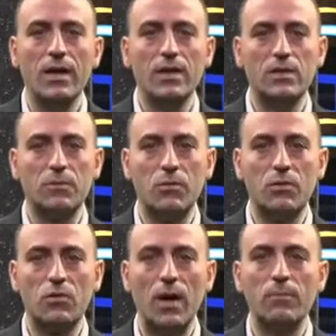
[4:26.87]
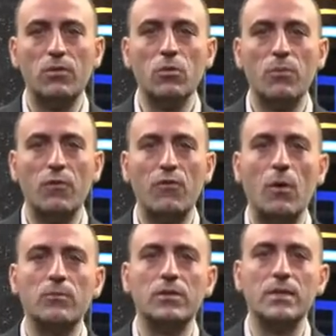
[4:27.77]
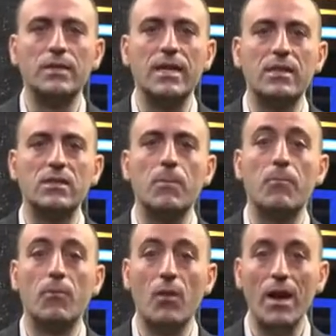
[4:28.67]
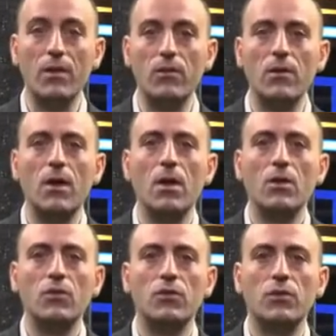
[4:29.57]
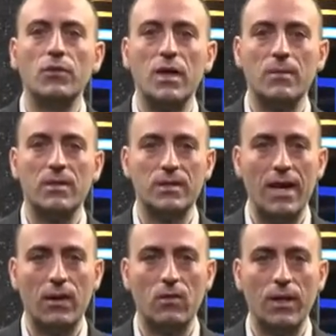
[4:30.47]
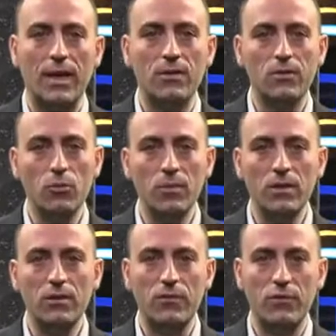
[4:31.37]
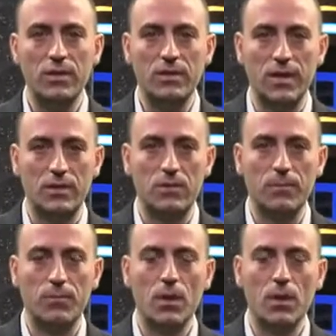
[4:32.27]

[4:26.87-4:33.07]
it is prescribed to perform this test prior to the thermal cycle and the humidity freeze test.